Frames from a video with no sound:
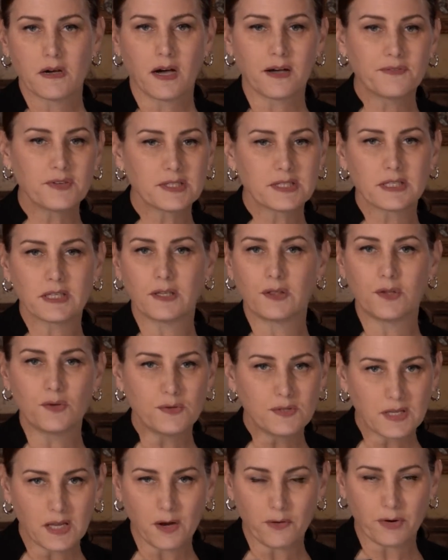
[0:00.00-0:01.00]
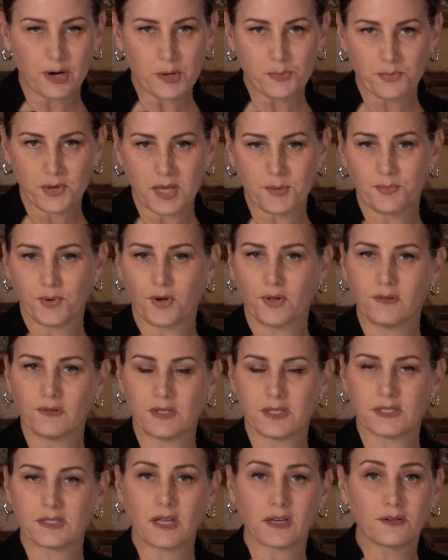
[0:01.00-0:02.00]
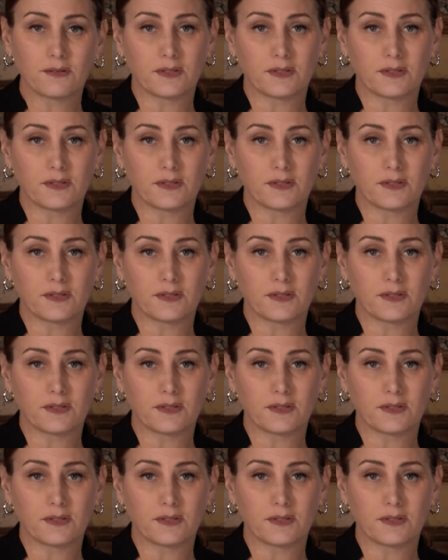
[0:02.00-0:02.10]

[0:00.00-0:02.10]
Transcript: Obviously, losing great people is not